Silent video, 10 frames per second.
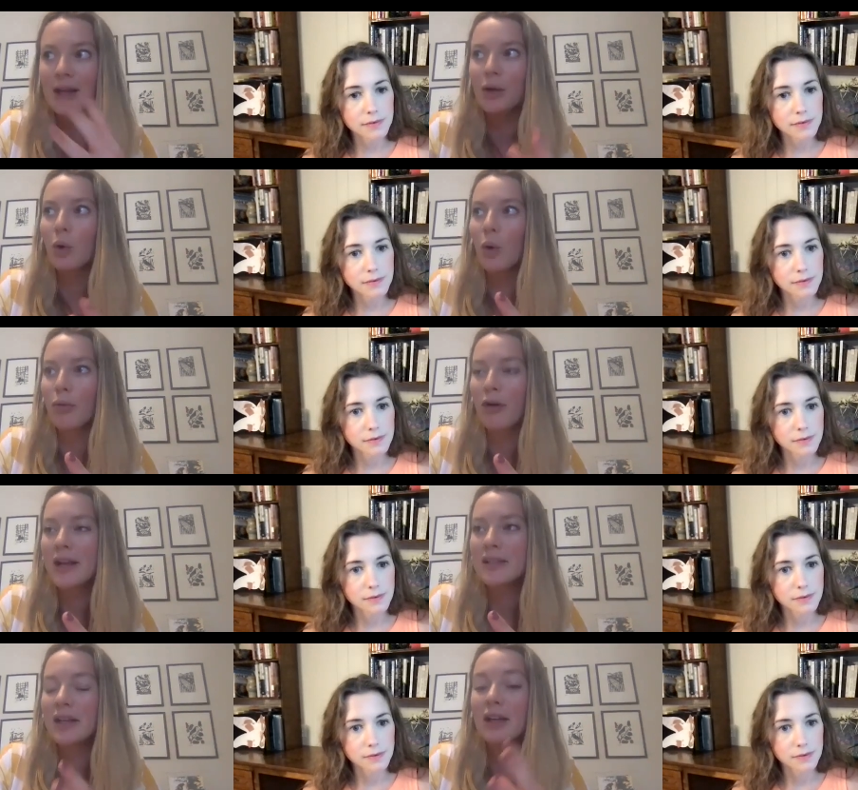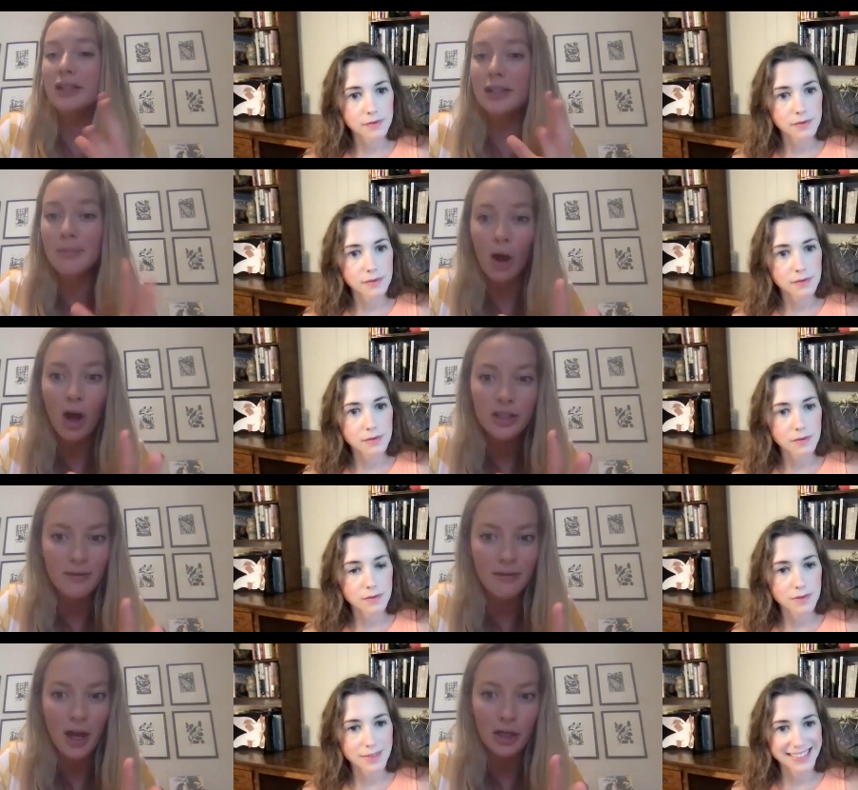Speaker 1: incorporated a smarter
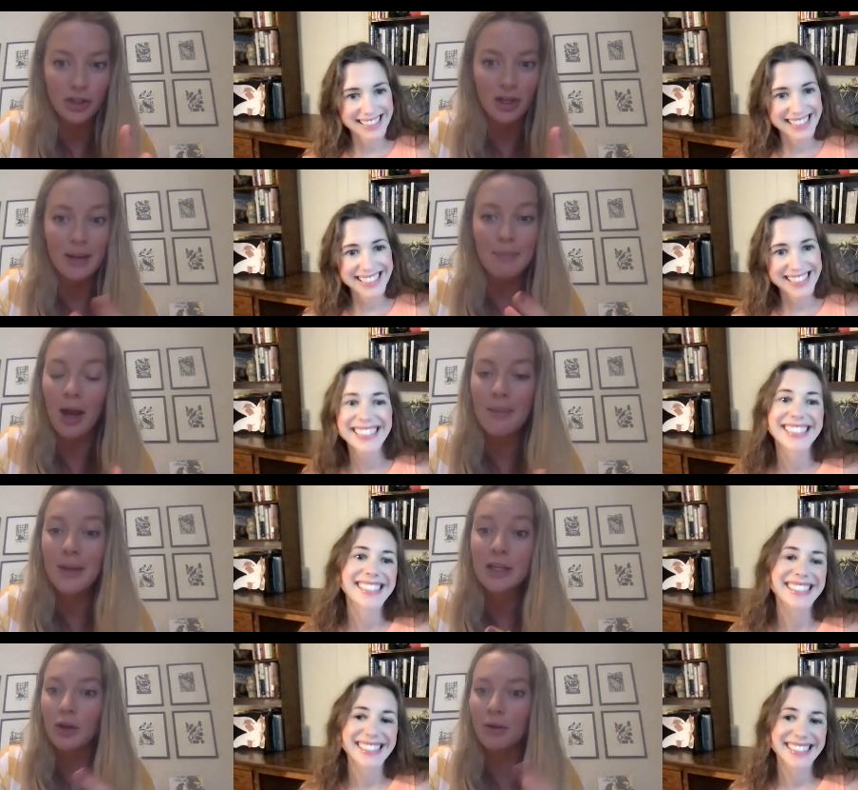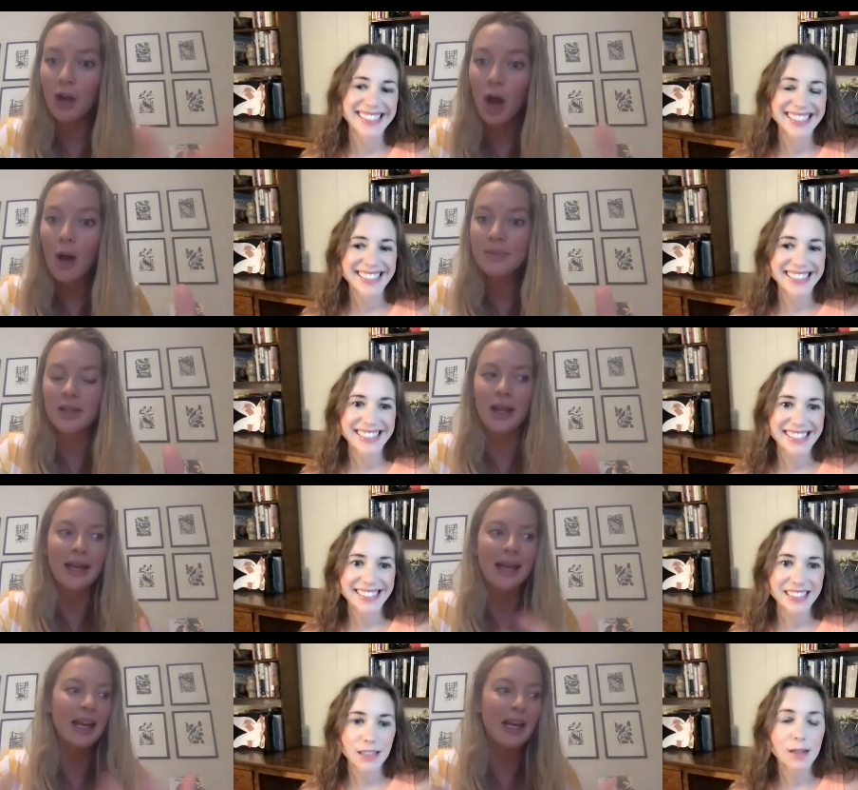version in my opinion of carb
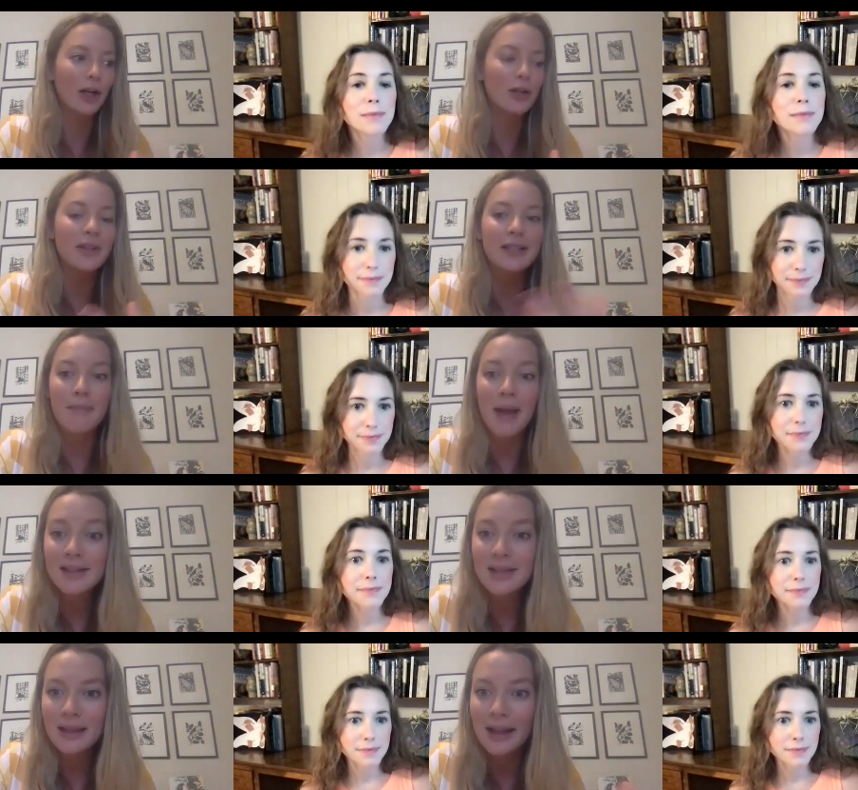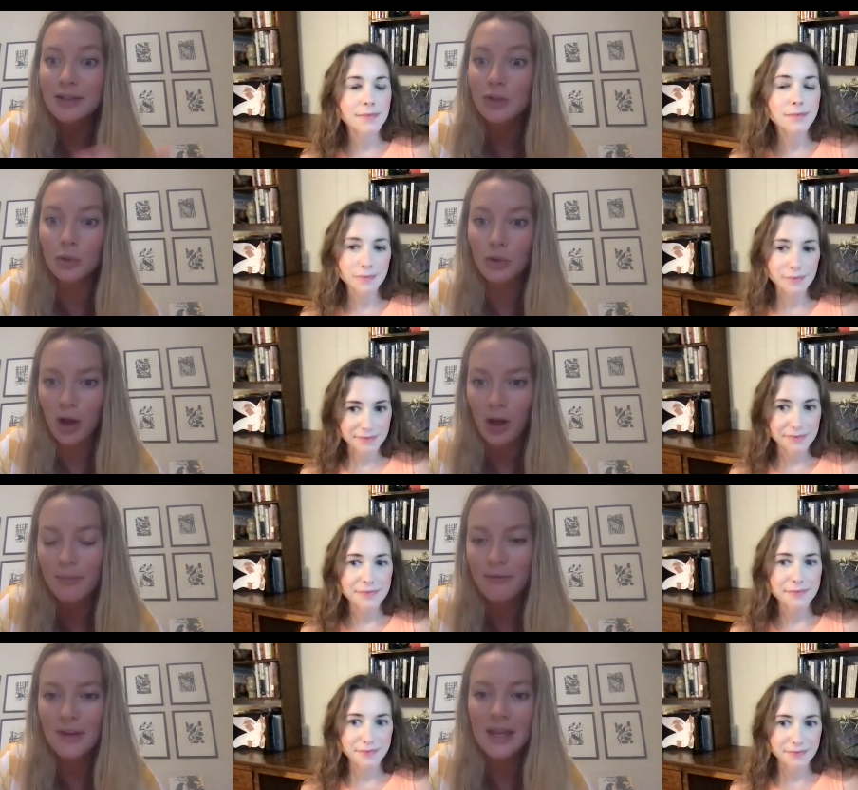cycling and include these amazing things called carb
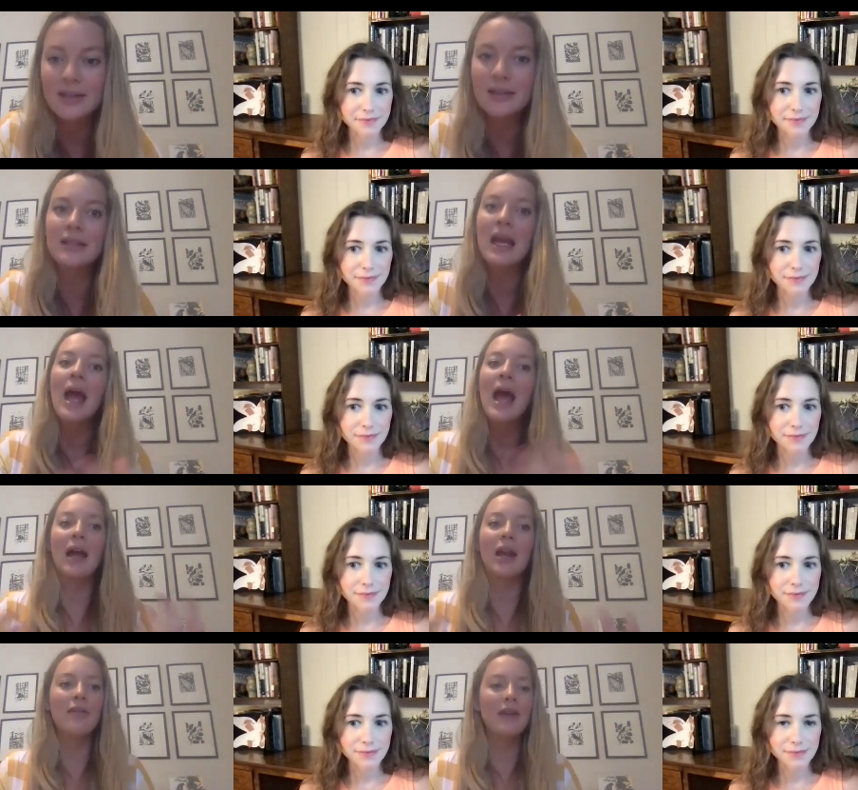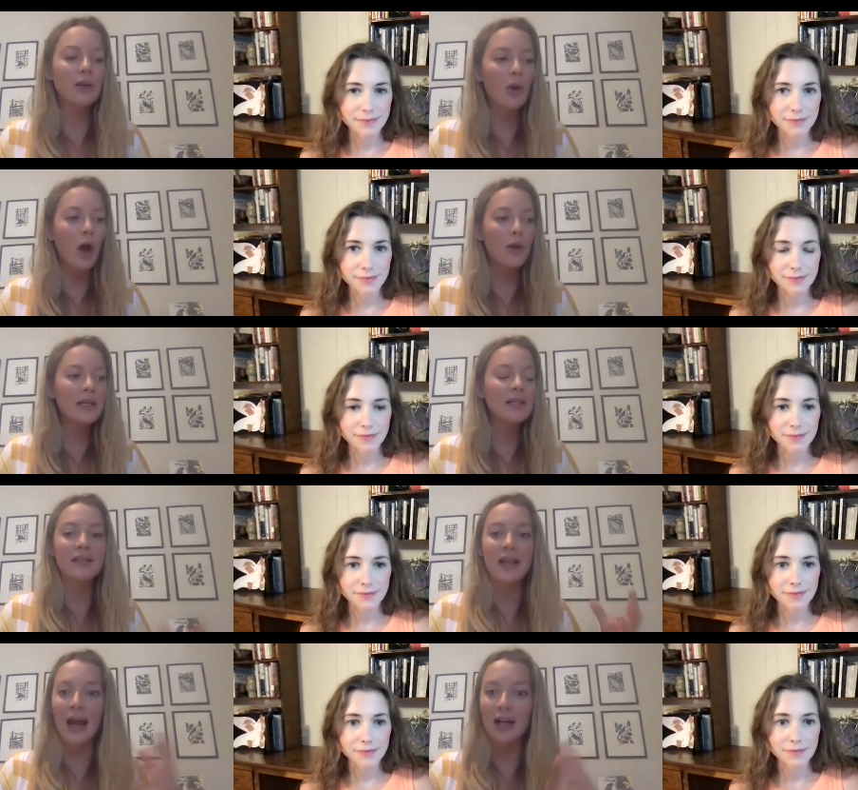feasts and i think not only does
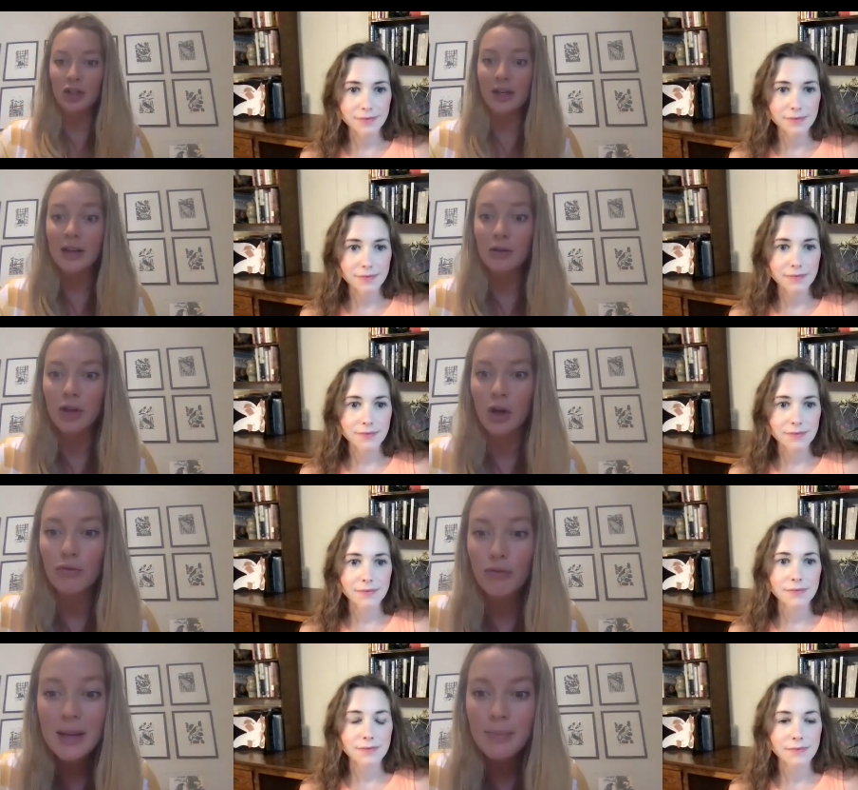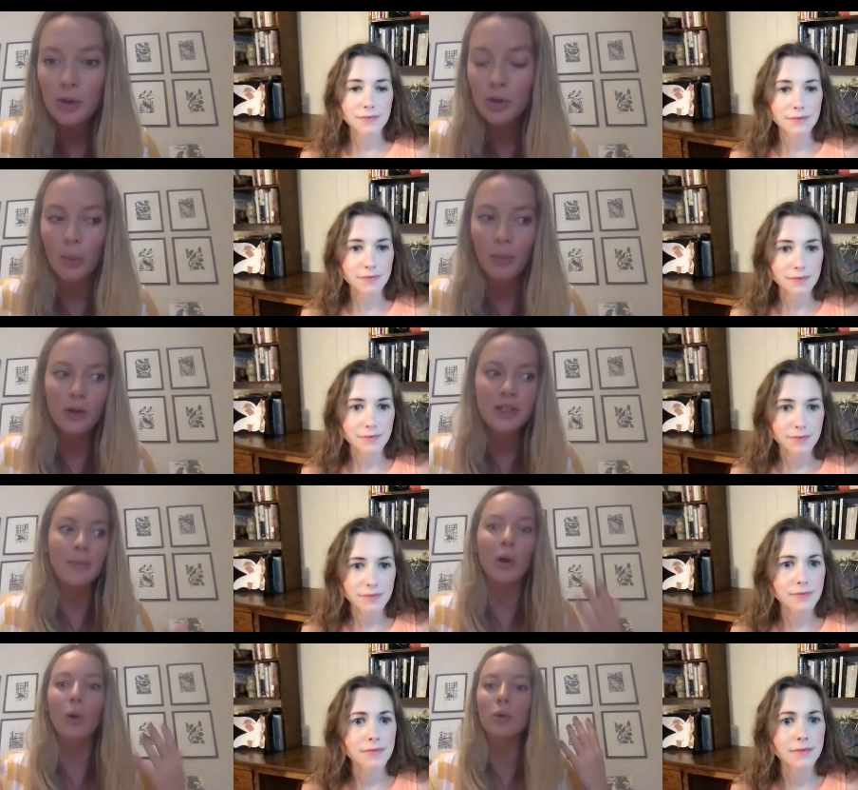that actually you know reboot your body
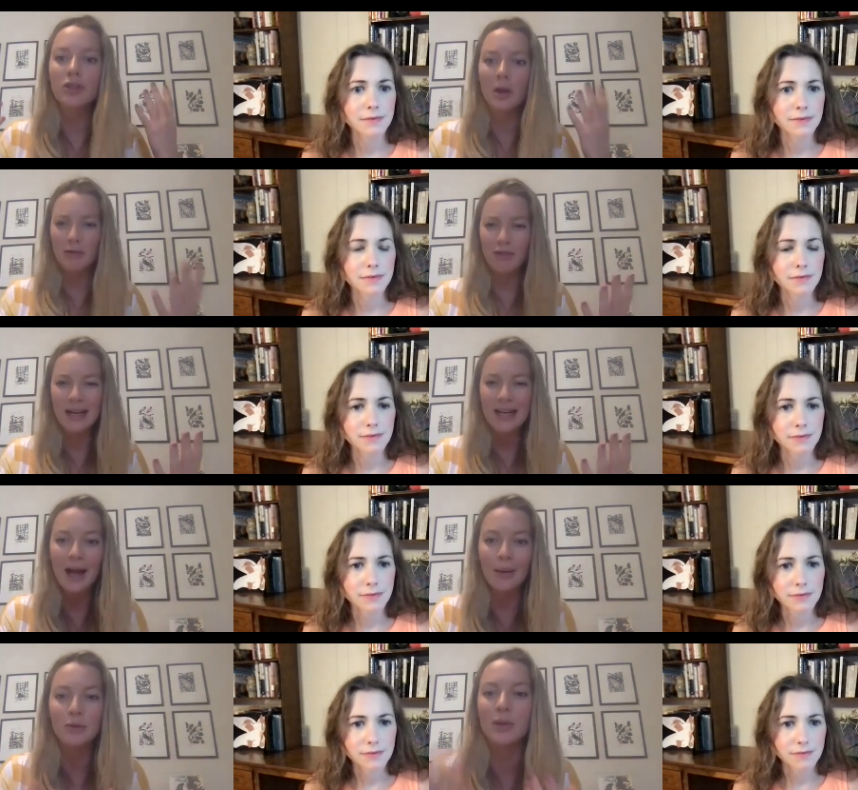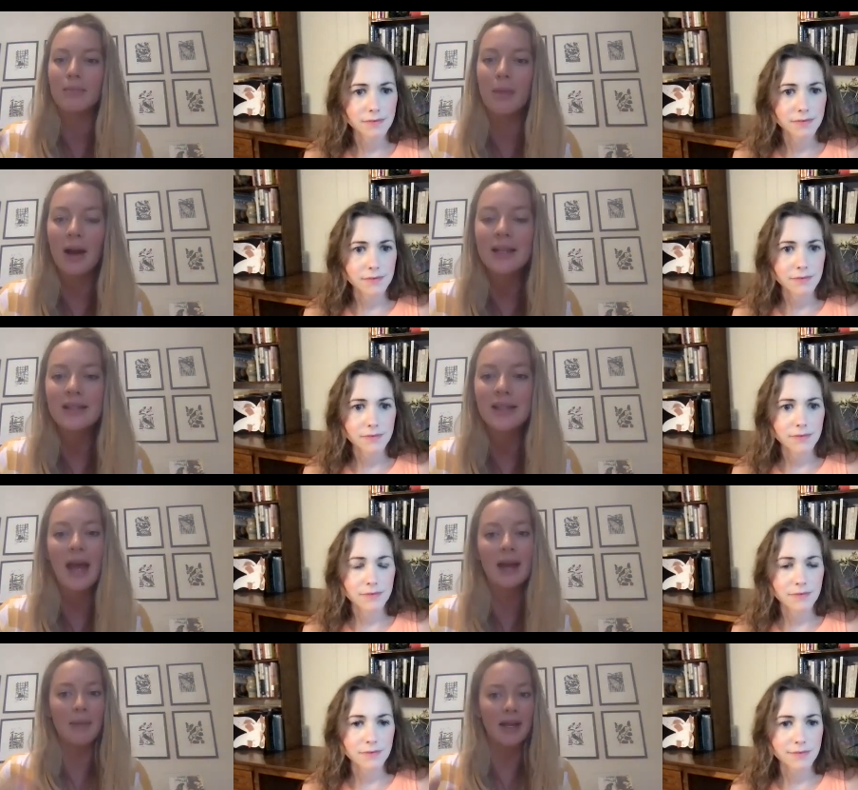but also it really helps with mindset
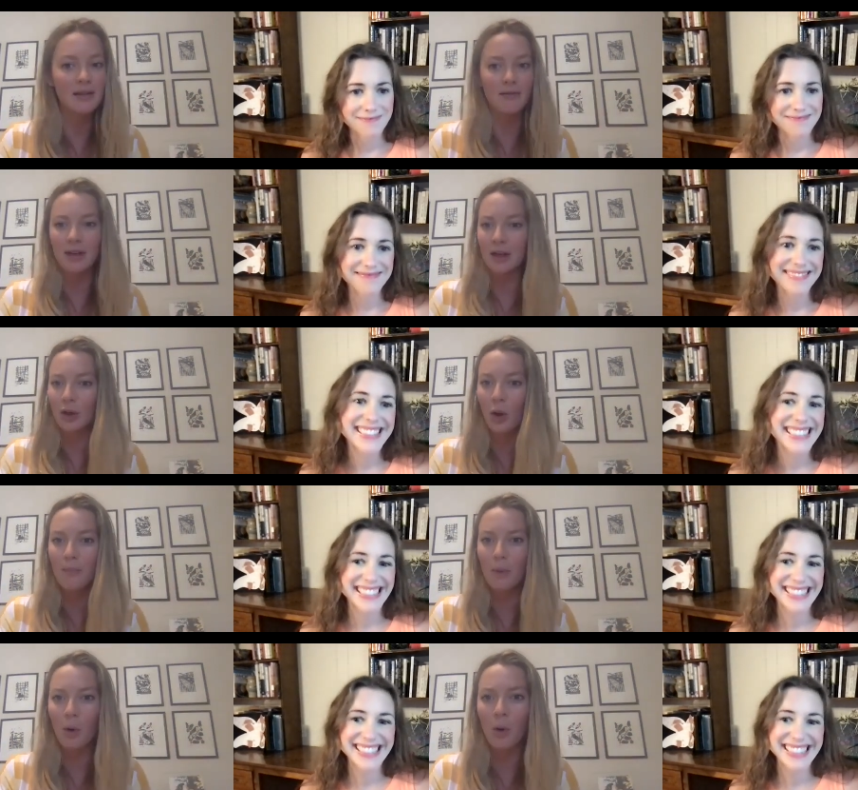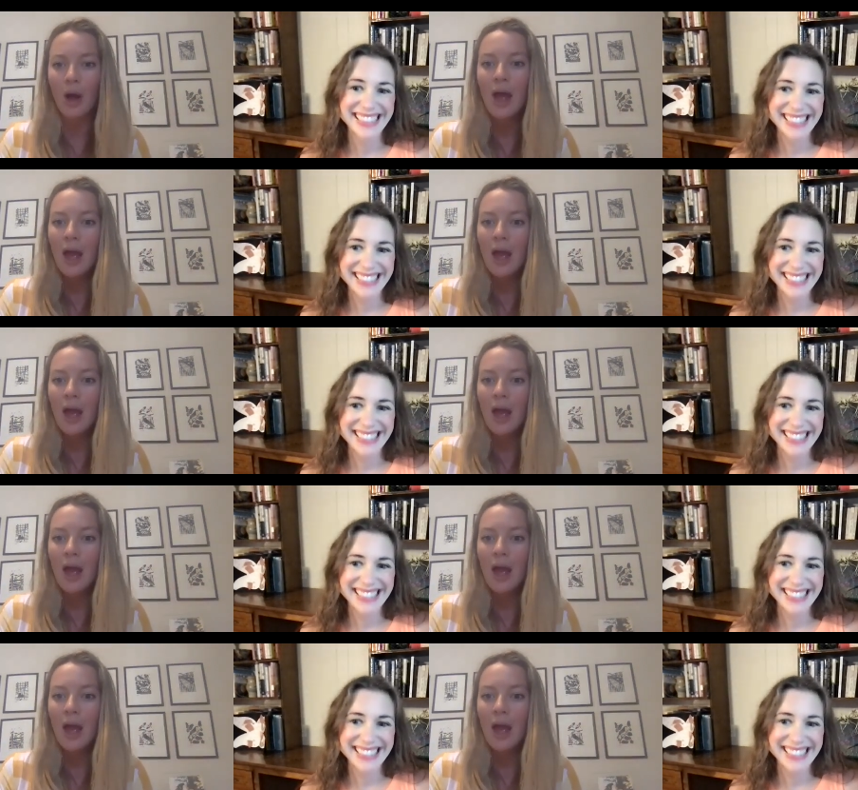and makes it feel a lot more